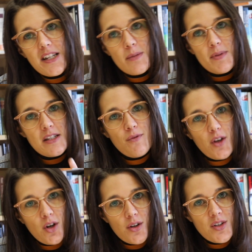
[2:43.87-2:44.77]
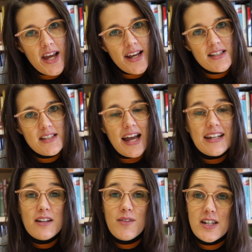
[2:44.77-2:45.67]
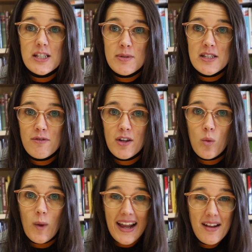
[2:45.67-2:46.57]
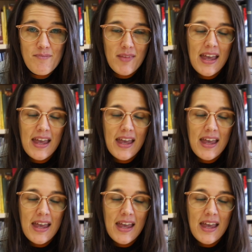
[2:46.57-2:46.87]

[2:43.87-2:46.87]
specific context and in a very specific way.